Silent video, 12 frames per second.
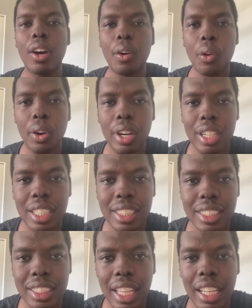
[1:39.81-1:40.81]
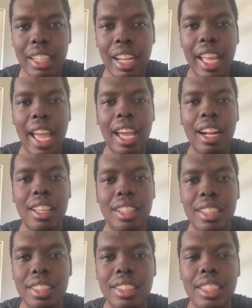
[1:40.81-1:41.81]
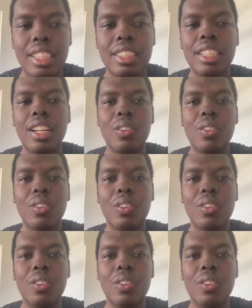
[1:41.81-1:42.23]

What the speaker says: Oregon State, they had a good season.